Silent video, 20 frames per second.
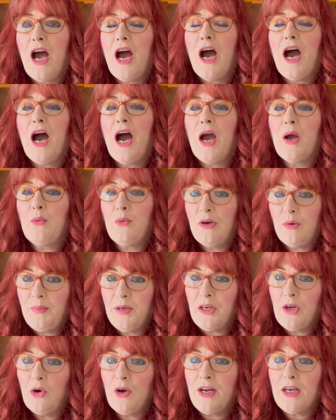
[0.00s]
I will be
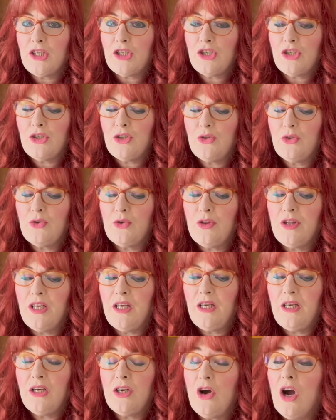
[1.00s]
going to
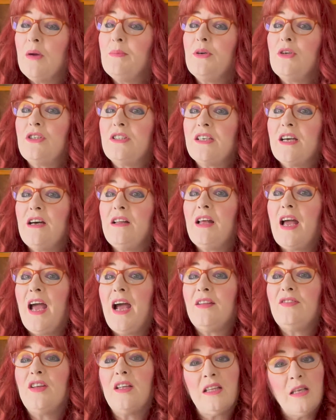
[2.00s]
the car boot sale
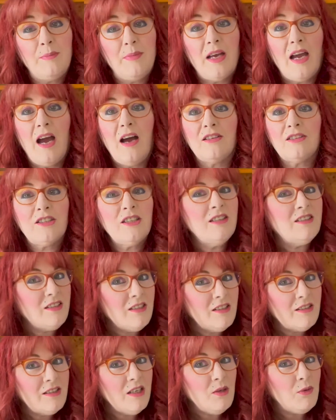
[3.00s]
at the Olympus House just to
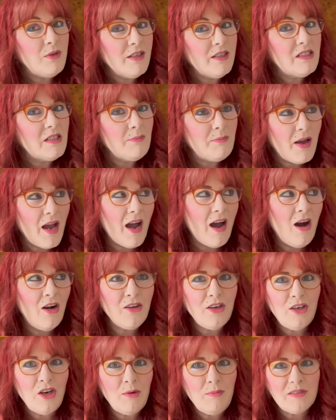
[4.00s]
see what it's about.
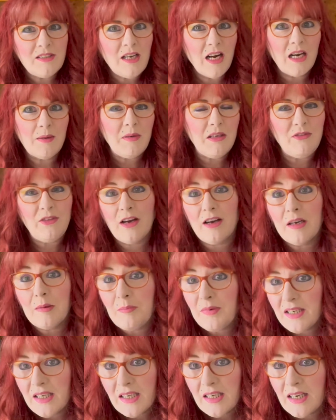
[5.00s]
You know, it's not going to be very
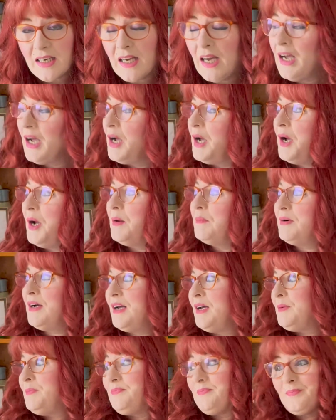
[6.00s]
big,
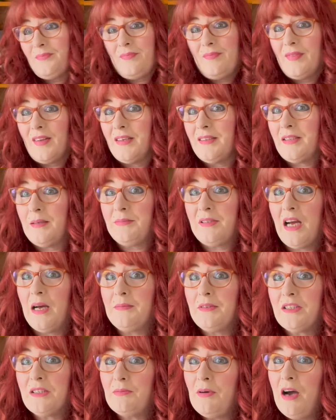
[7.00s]
but sometimes
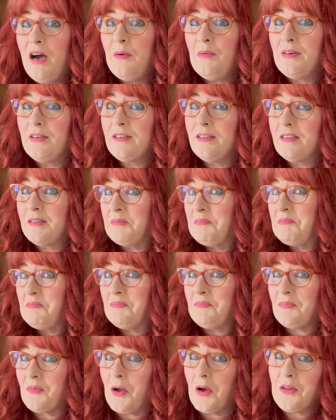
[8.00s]
the small ones
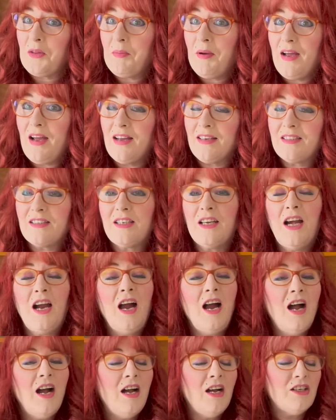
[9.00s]
are the best.
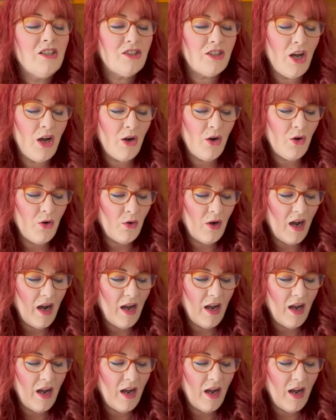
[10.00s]
So